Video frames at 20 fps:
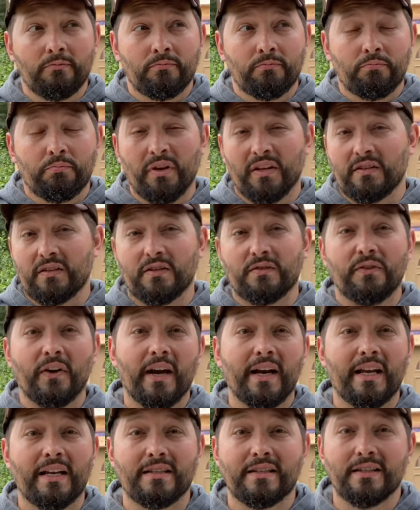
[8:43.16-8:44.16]
business
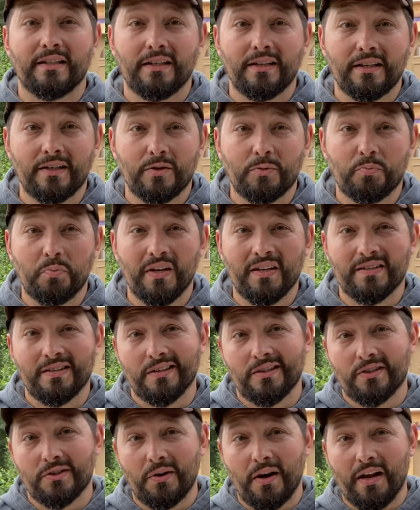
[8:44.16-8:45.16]
finances,
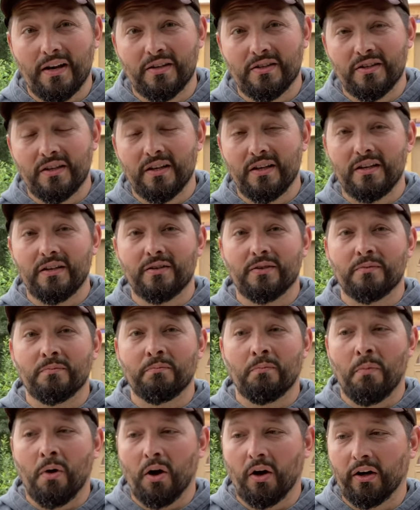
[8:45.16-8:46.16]
business strategies,
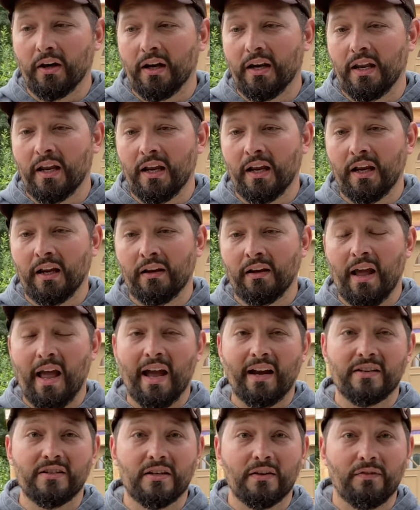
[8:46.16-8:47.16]
marketing,
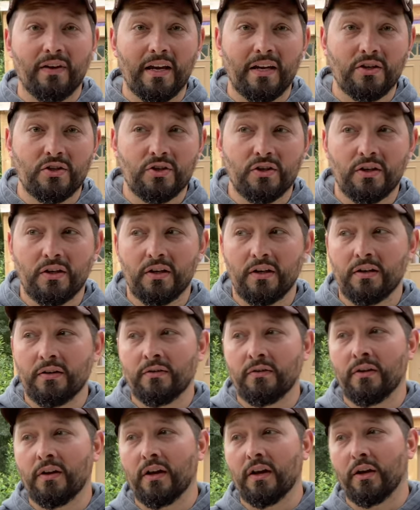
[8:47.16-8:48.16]

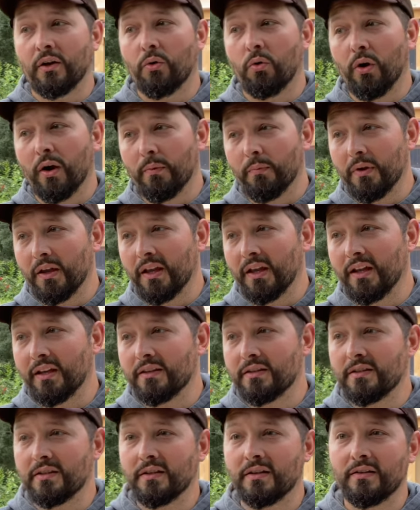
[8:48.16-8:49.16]
excavation,
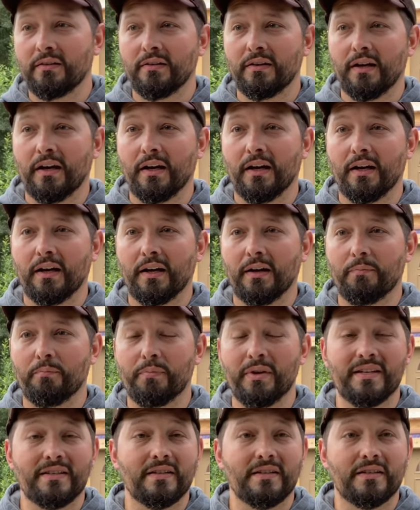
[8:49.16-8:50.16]
equipment, uh,
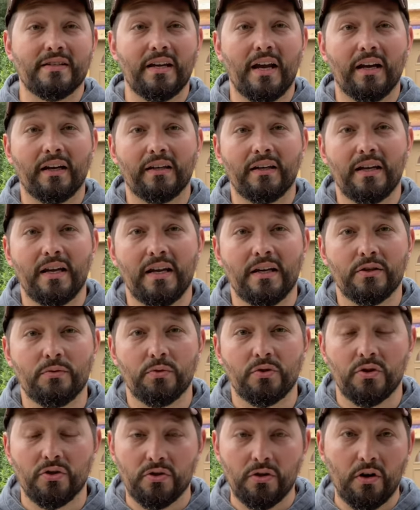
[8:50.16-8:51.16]
business techniques,
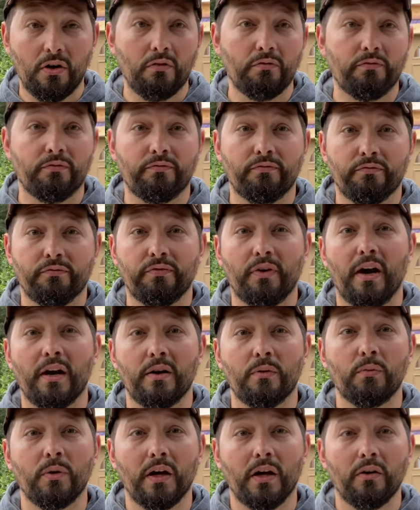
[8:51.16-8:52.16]
which is all fine
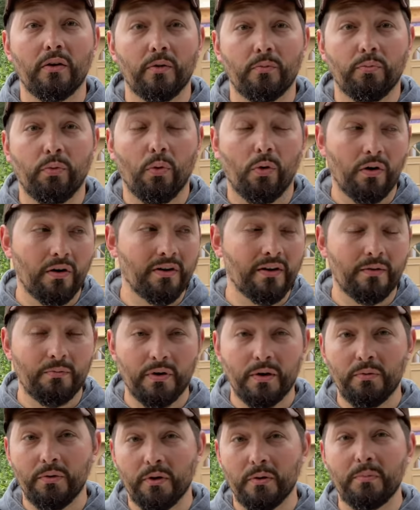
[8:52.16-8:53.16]
and well and important, and
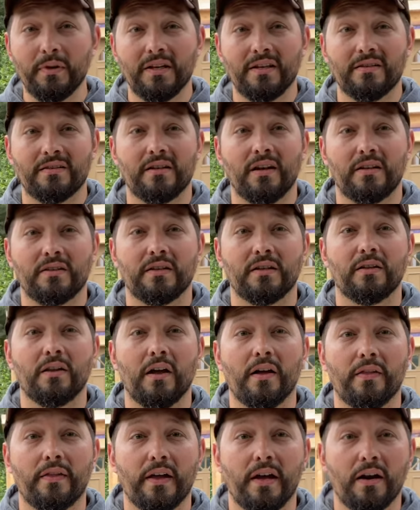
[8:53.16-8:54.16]
we will be discussing a
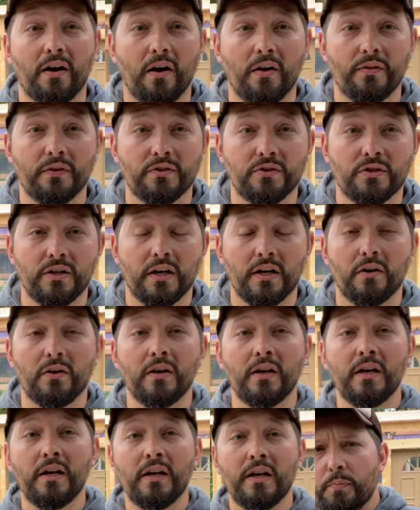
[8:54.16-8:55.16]
lot of that on this channel.
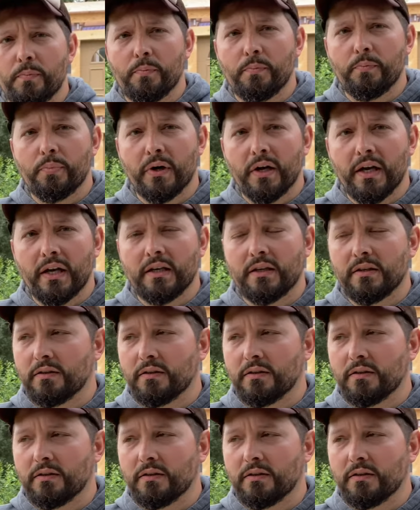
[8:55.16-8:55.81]
But